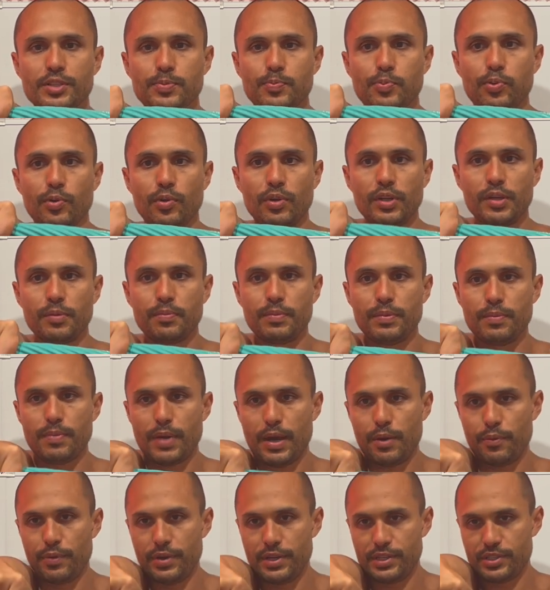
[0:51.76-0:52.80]
pulling my
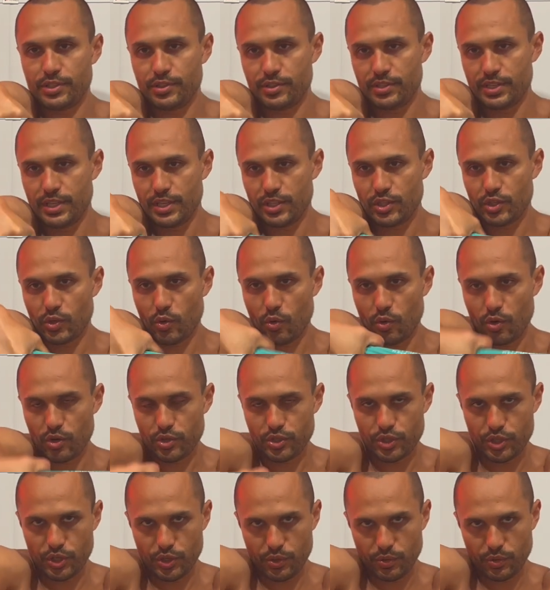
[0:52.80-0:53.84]
wrist, you see,
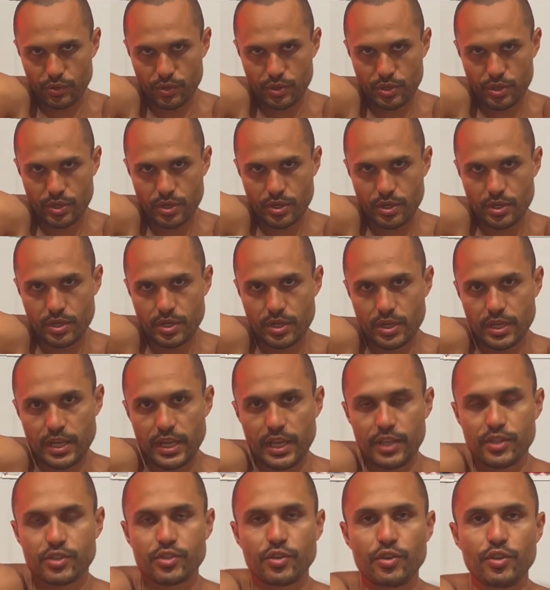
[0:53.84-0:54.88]
towards you.
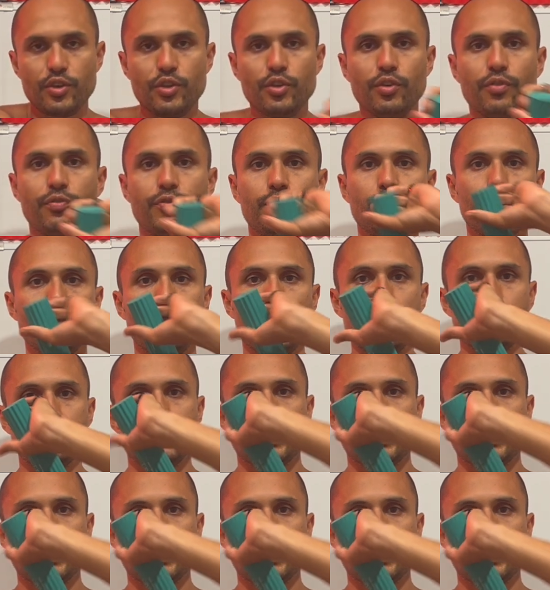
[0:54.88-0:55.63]
And so you do a few reps